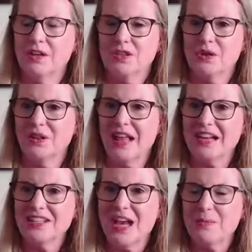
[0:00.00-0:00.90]
So a
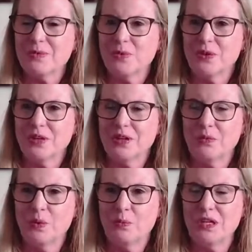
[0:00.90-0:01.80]
lot of times
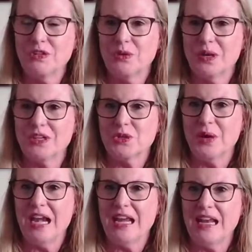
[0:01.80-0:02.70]
when we do our
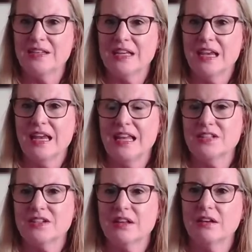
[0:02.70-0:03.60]
trainings,
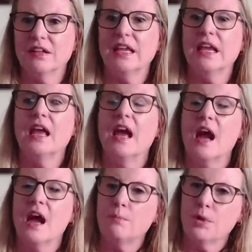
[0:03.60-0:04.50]
it's literally
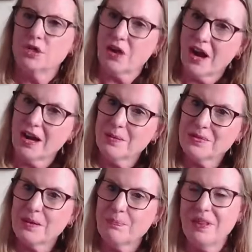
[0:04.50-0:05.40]
put your
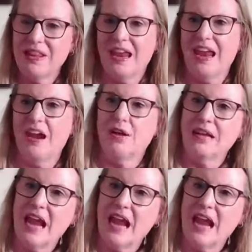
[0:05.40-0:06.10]
arms up in the air.